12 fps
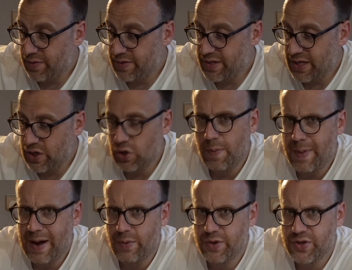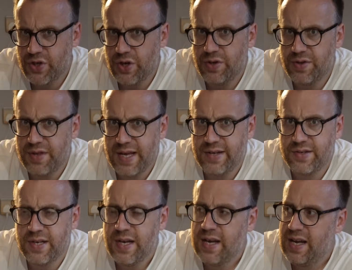Obviously you can only power certain
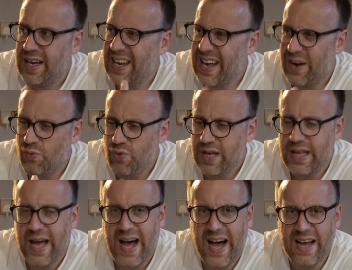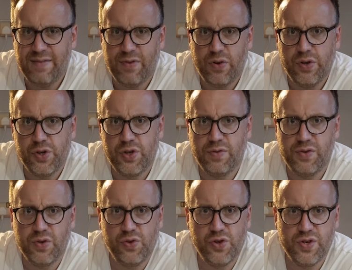things, kind of really high voltage stuff
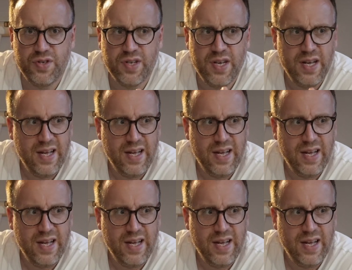such as